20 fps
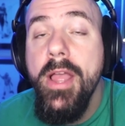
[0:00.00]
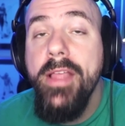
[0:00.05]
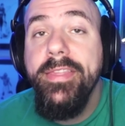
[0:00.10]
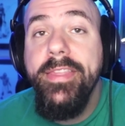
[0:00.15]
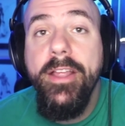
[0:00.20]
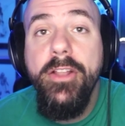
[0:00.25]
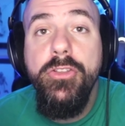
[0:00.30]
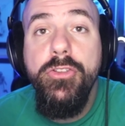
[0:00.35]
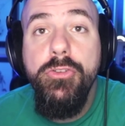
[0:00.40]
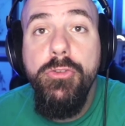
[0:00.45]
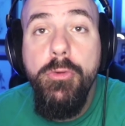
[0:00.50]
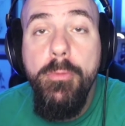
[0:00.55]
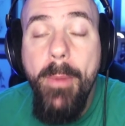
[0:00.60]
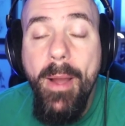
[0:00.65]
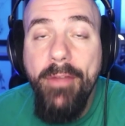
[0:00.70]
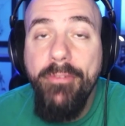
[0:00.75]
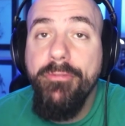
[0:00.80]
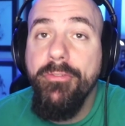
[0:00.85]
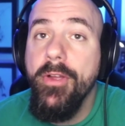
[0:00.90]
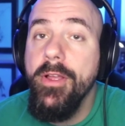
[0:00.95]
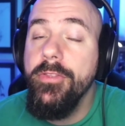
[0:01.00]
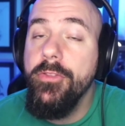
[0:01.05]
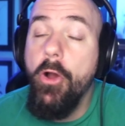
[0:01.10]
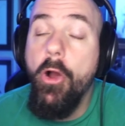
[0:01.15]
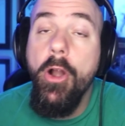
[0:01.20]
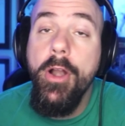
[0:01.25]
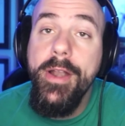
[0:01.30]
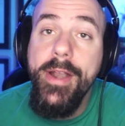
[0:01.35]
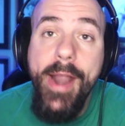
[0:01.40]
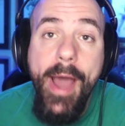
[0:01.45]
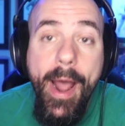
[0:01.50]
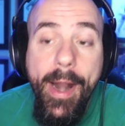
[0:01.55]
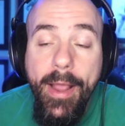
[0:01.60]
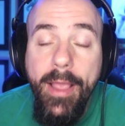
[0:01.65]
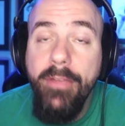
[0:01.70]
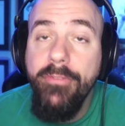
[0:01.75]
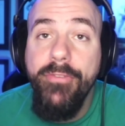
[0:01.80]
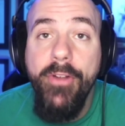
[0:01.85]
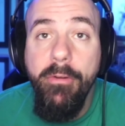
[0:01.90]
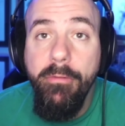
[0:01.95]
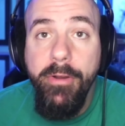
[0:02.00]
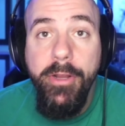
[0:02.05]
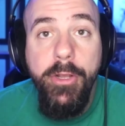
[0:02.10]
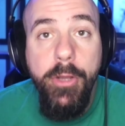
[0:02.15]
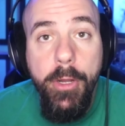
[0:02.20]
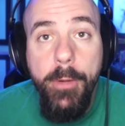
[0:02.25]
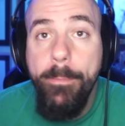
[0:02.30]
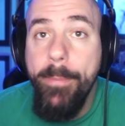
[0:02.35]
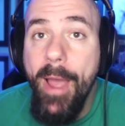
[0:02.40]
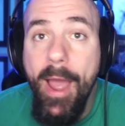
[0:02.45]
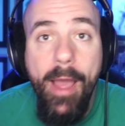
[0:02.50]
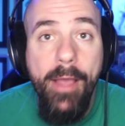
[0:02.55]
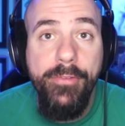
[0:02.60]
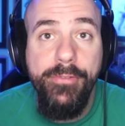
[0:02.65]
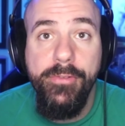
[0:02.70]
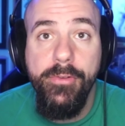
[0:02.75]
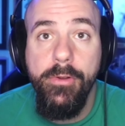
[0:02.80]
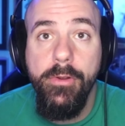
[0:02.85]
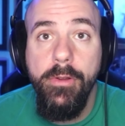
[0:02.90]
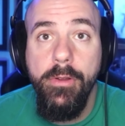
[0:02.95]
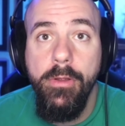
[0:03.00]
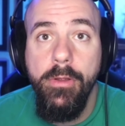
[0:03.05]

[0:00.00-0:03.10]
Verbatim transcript: then you, my friend, are not a very good passer.